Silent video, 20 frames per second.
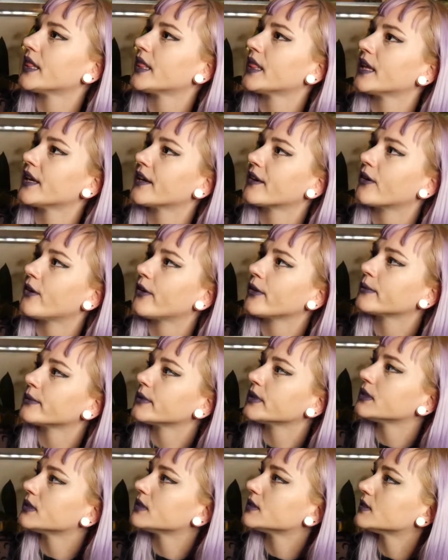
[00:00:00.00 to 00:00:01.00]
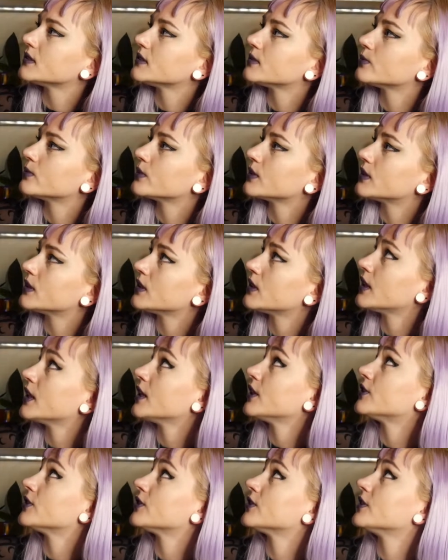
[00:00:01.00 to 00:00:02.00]
Like always with the
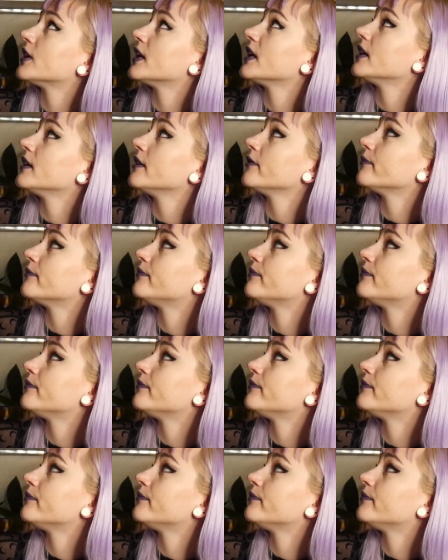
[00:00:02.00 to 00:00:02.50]
nature, eh?